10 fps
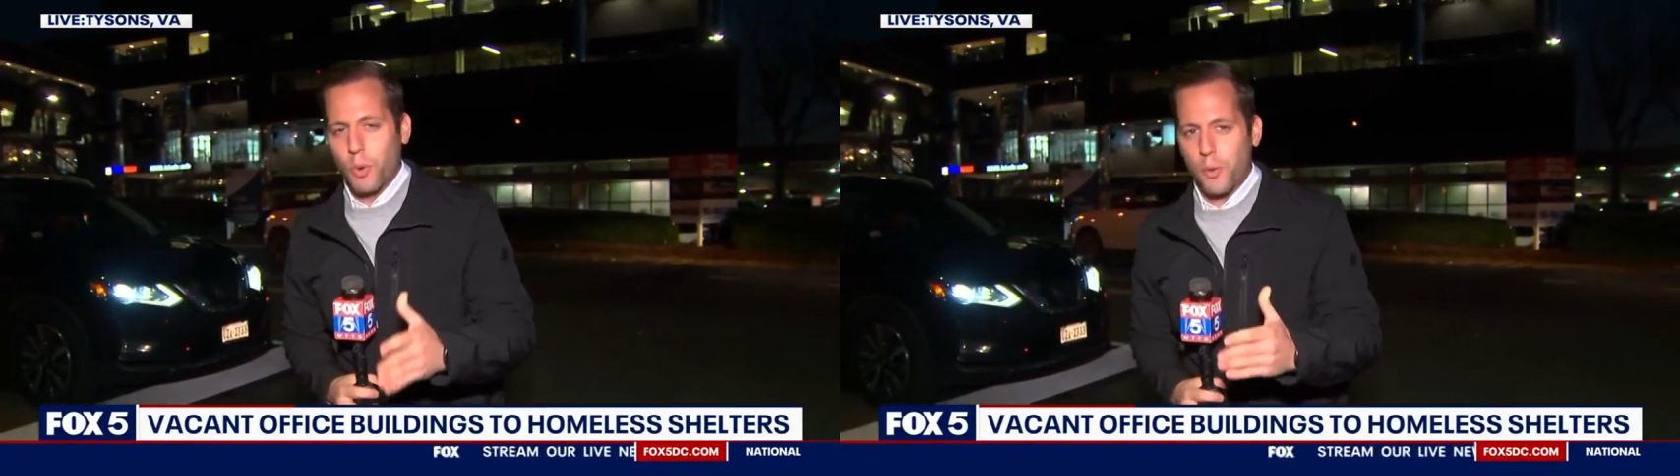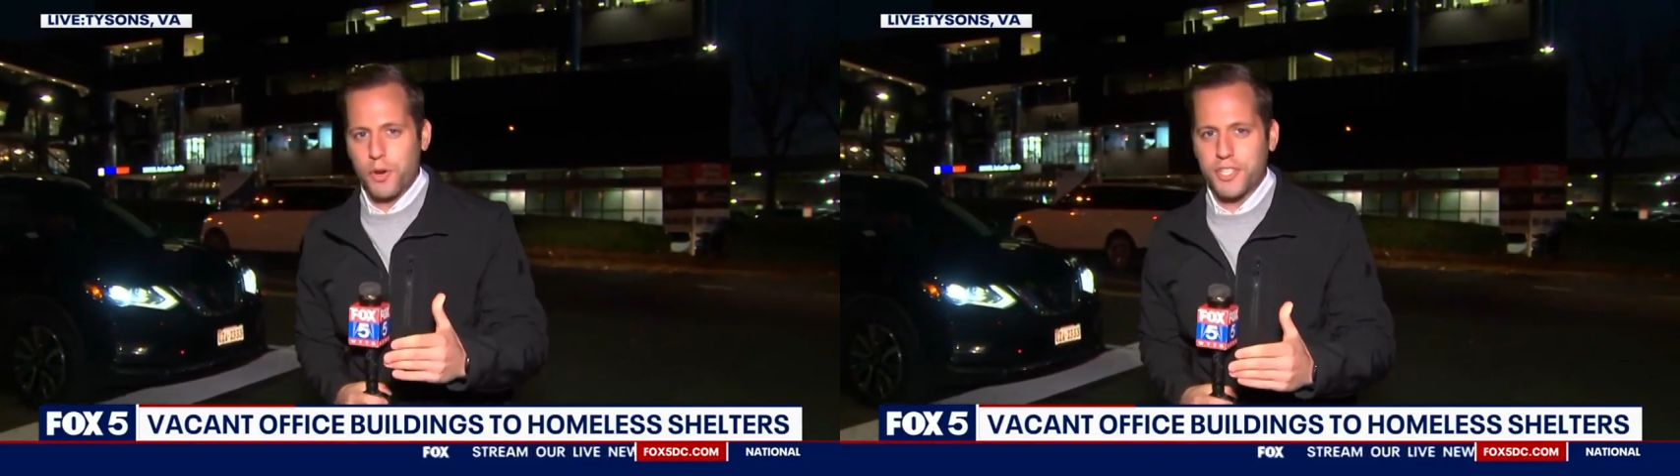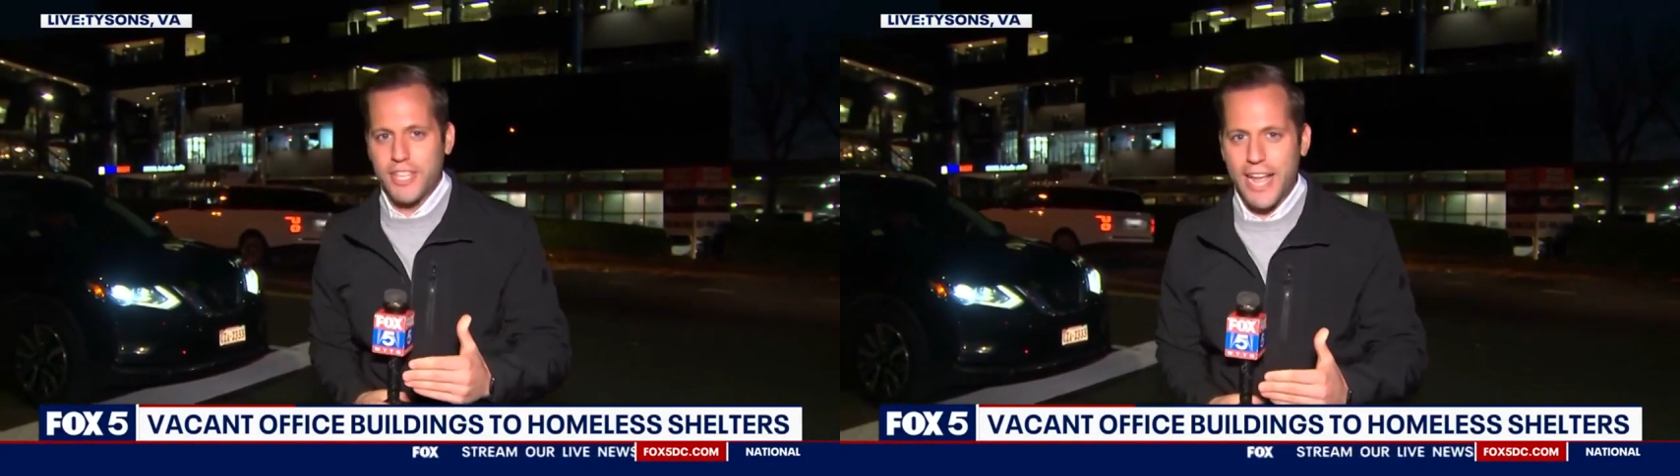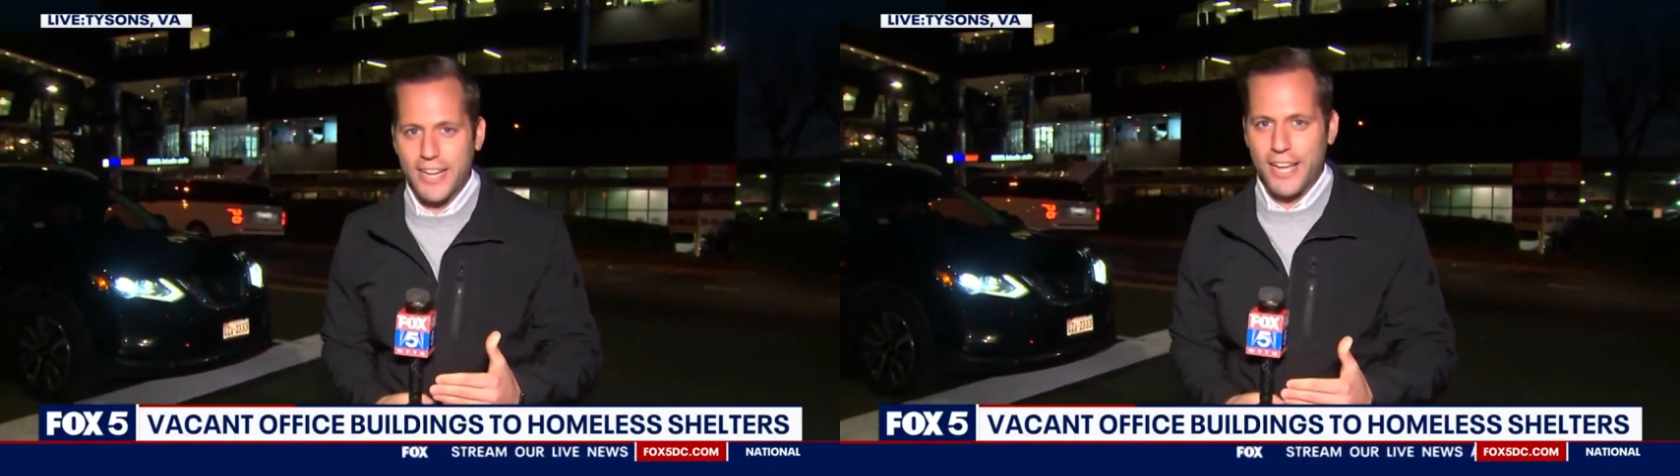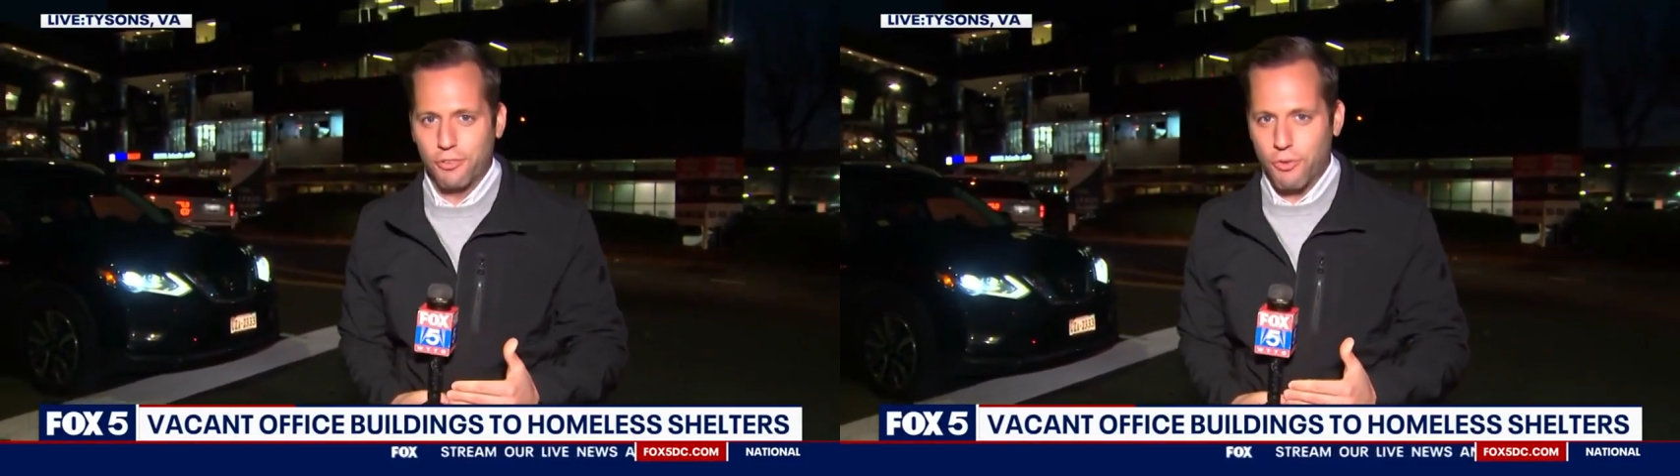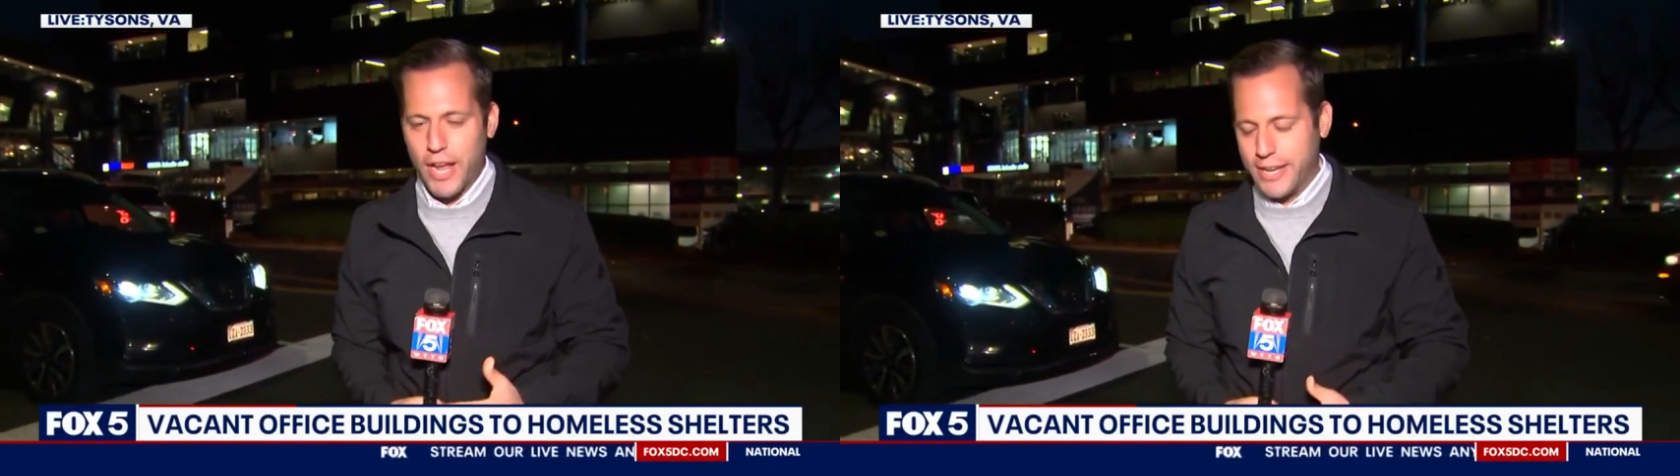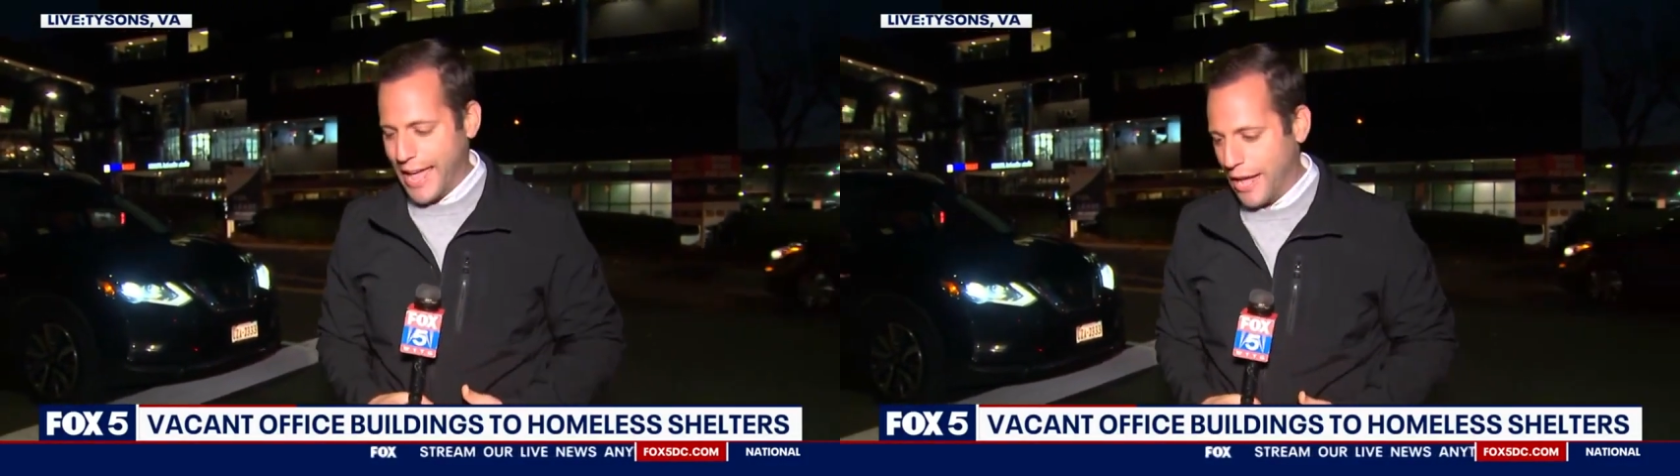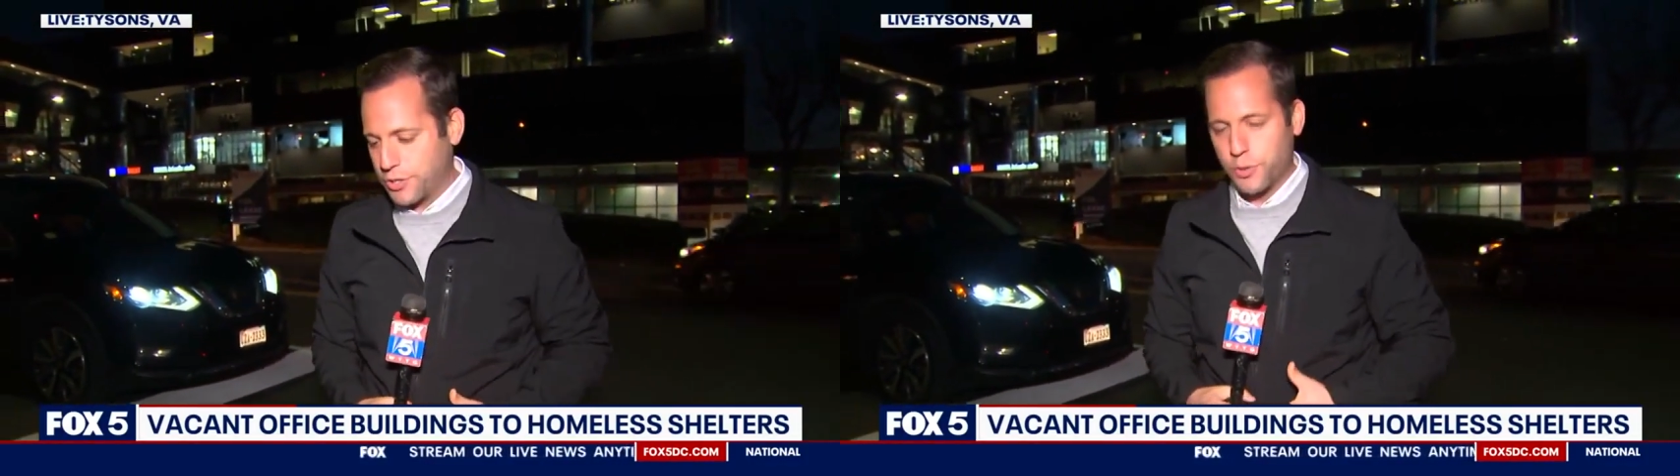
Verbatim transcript: where we're standing right now.